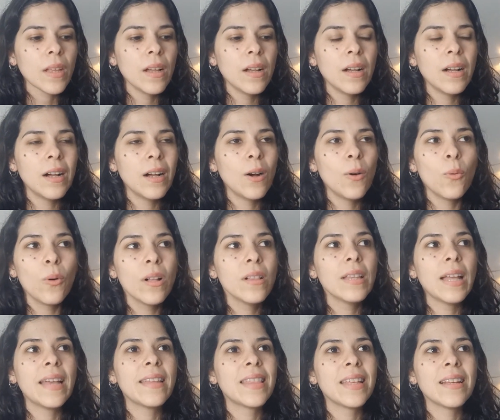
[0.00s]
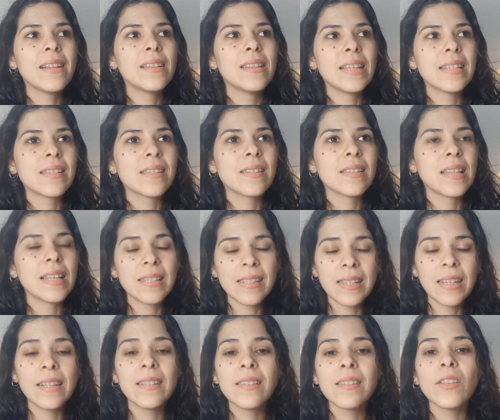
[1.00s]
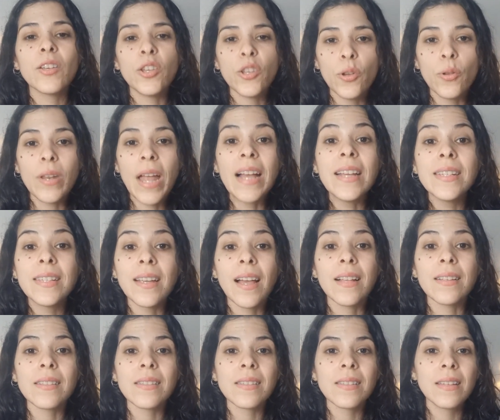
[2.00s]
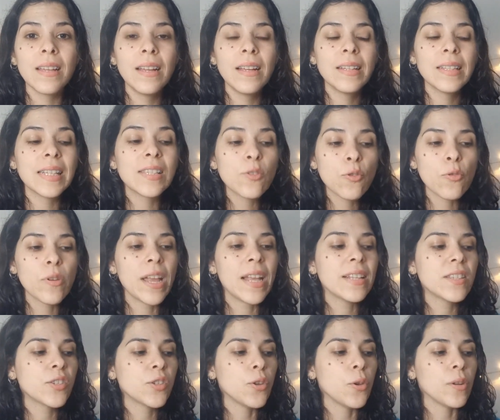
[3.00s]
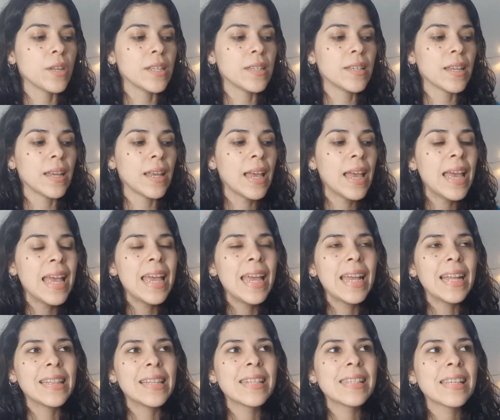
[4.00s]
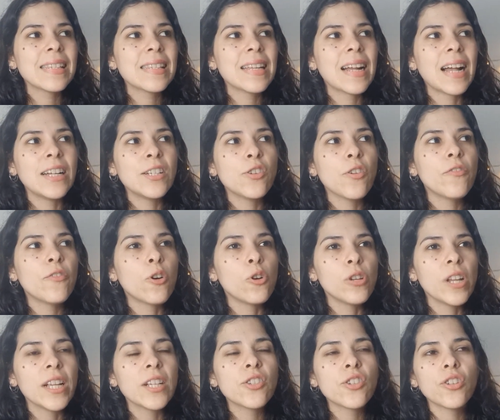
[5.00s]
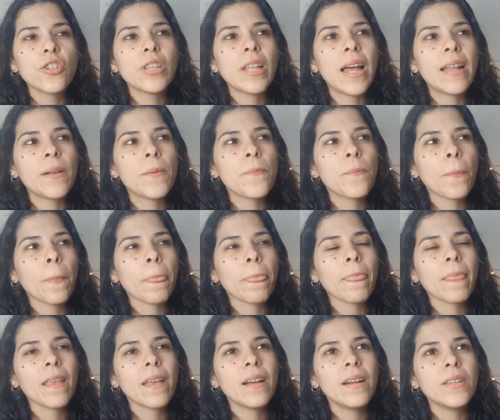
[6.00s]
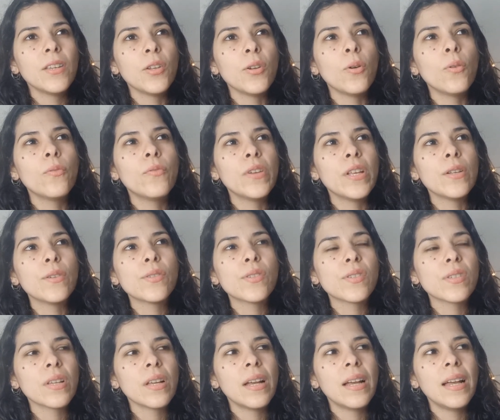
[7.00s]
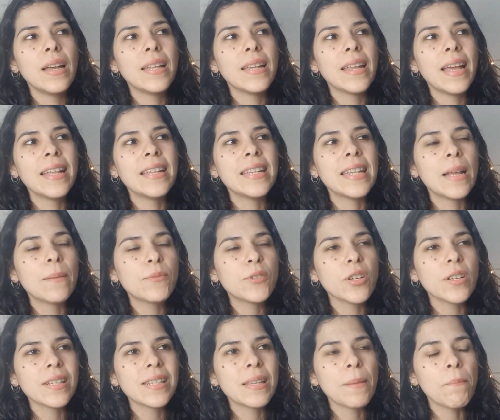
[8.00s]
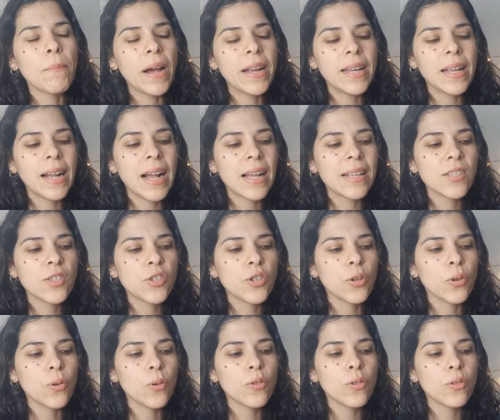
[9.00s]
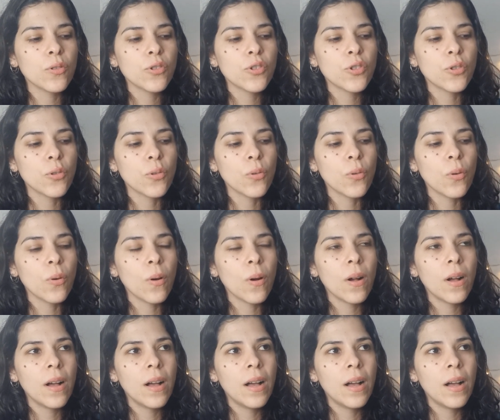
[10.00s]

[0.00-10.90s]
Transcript: uh, well, I think these, these things unite us. This creates unity. And this is the kind of connection that, uh, you know, Venus and, and Neptune is inviting us to, to,